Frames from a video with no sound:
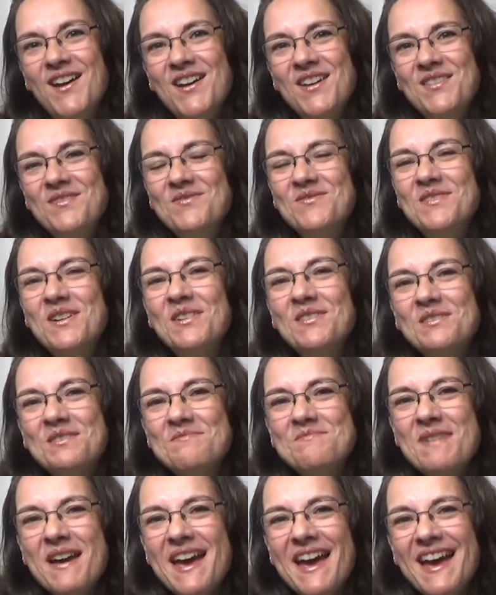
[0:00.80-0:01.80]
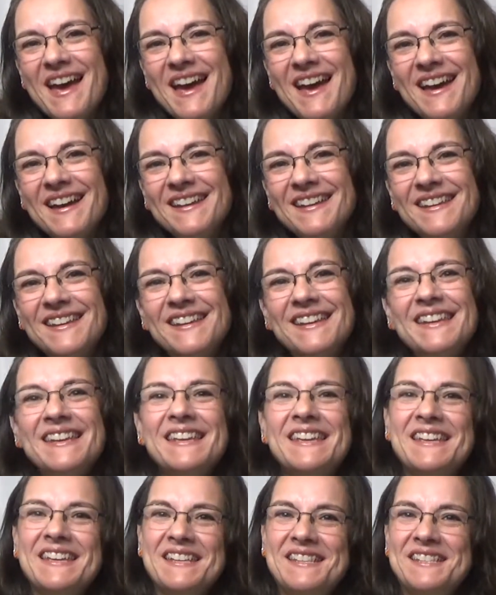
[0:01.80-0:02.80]
Hi, welcome back.
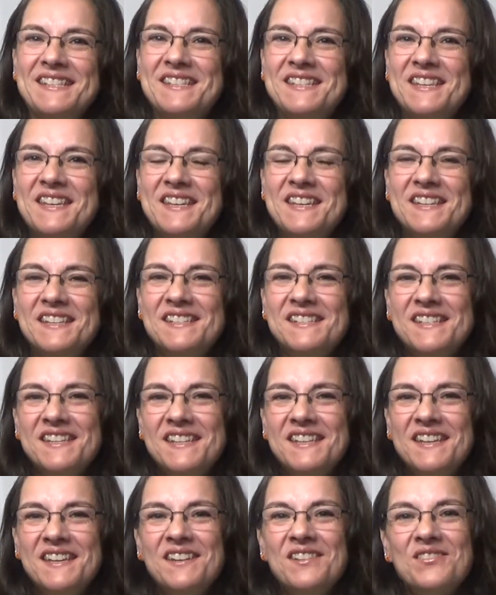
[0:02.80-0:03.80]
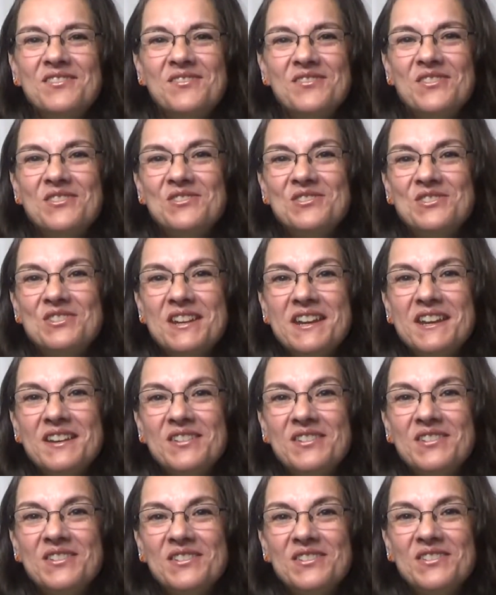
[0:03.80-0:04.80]
It's TNT Crochet
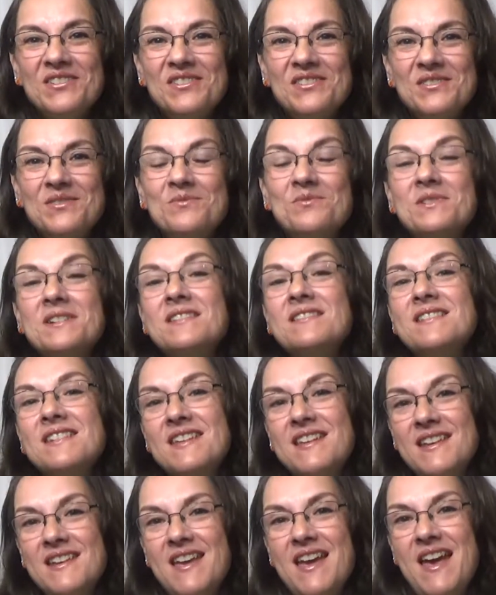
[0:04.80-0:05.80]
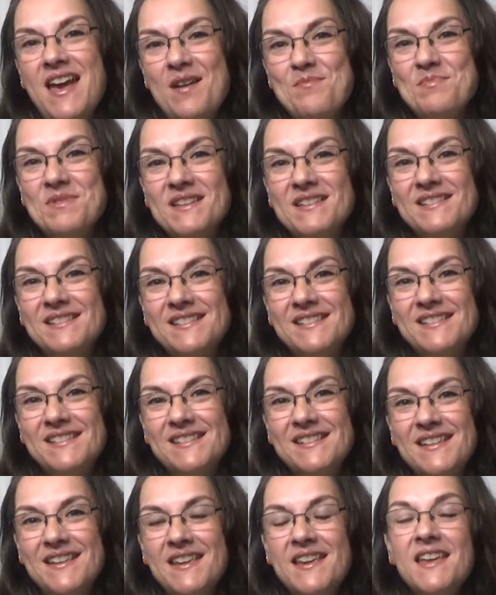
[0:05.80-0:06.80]
Hookers, where knit happens.
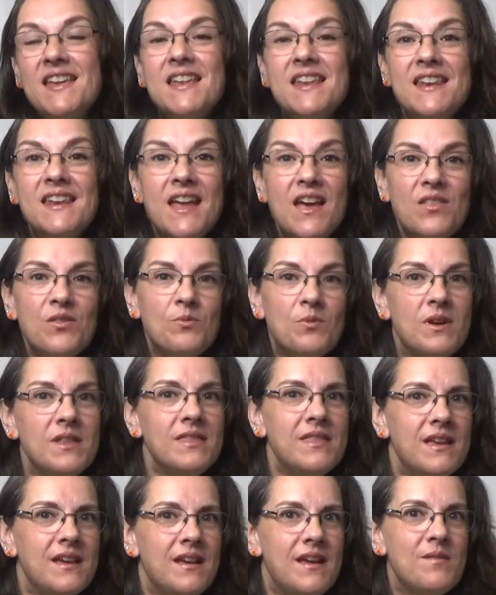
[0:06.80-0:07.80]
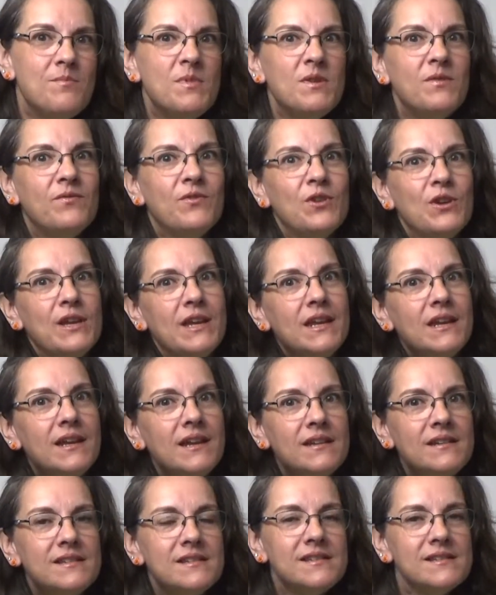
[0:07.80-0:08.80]
Now, the one thing I've been
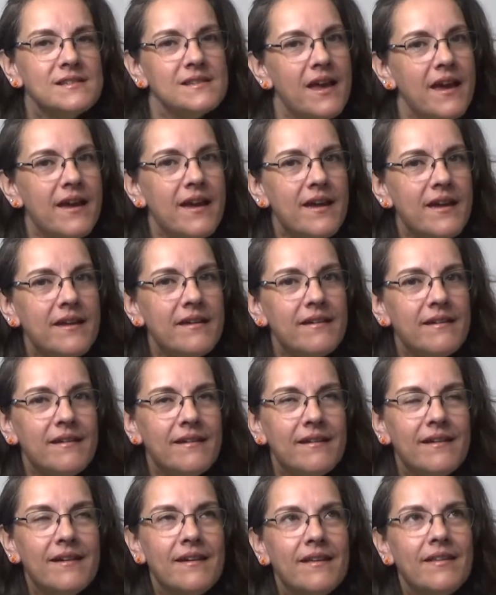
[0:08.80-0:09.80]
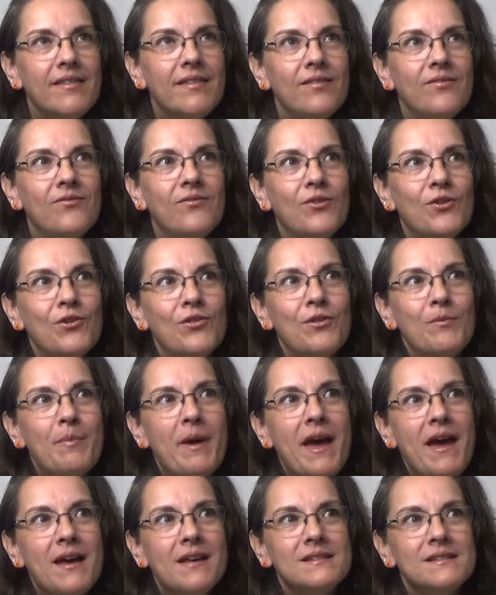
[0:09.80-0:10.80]
forgetting to say for the
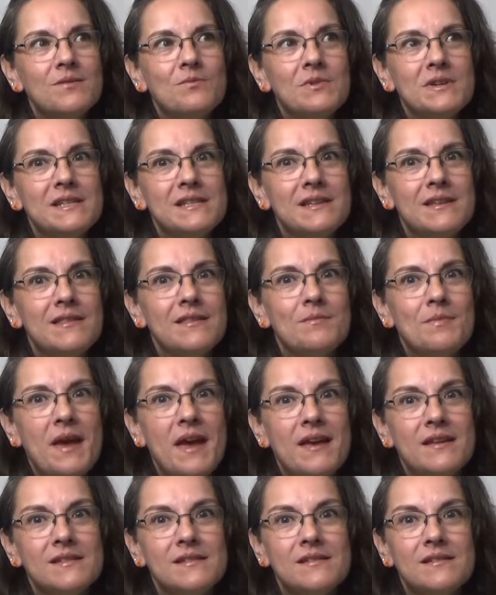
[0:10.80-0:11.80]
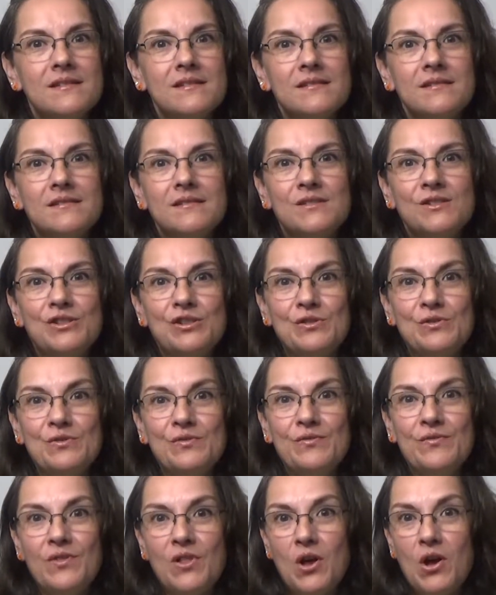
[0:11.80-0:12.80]
past, I want to say the past 2
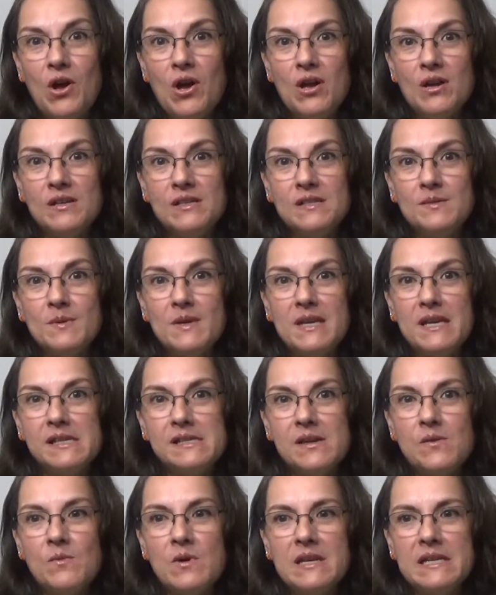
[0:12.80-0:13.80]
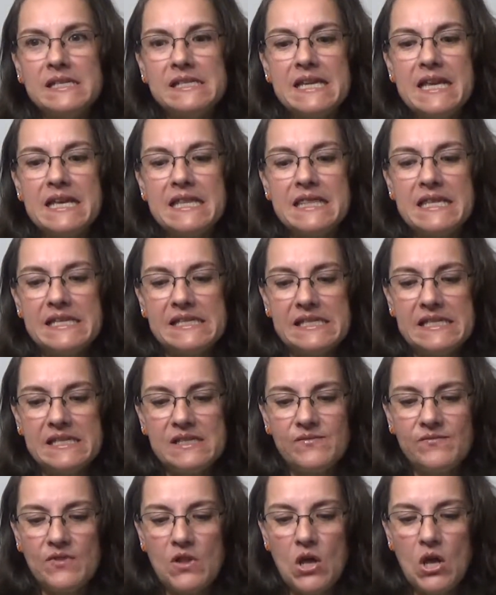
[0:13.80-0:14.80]
vlogs, because I want to say this is
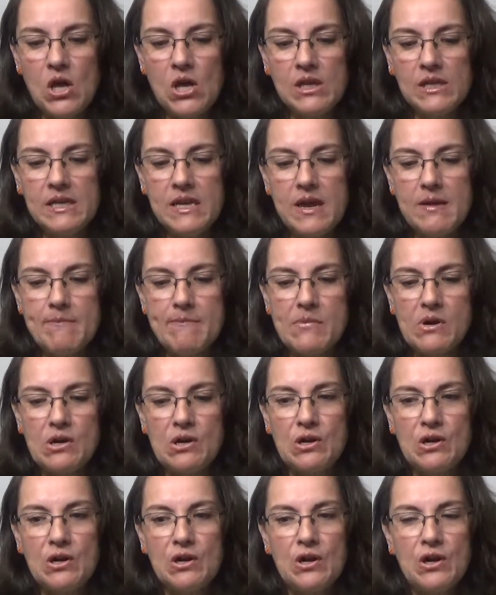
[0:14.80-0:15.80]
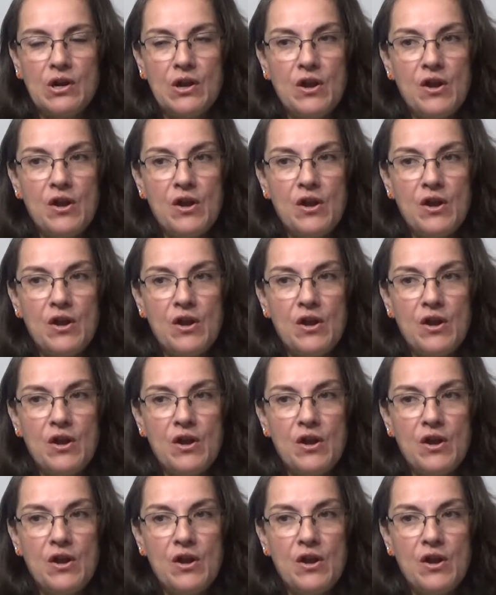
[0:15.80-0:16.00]
vlog number